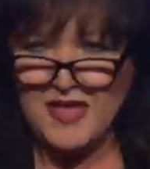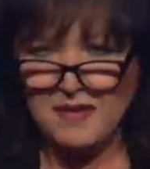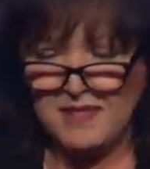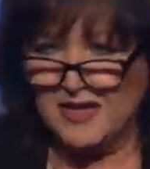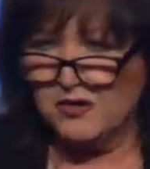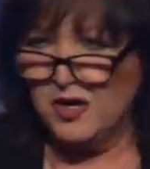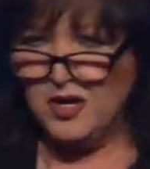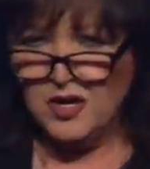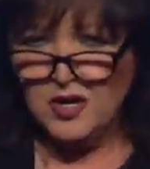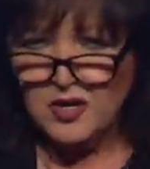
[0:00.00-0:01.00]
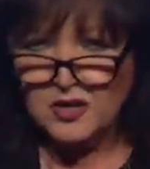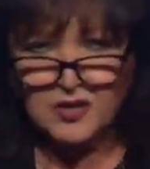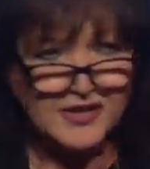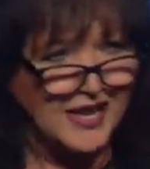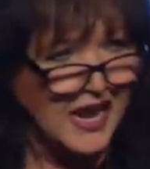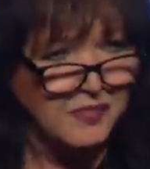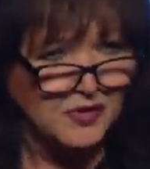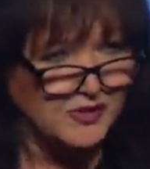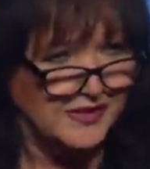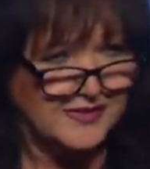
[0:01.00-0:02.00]
that matter, look at
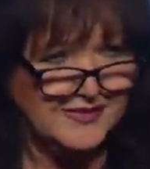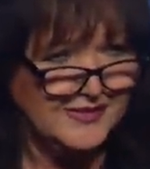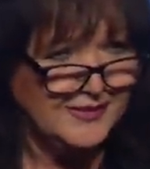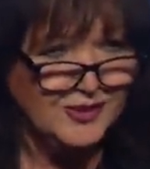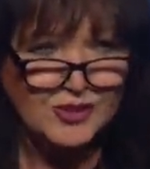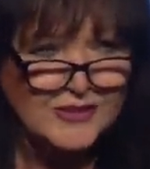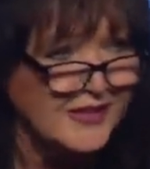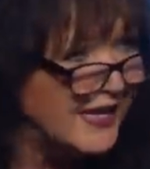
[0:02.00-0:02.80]
Hamilton, just little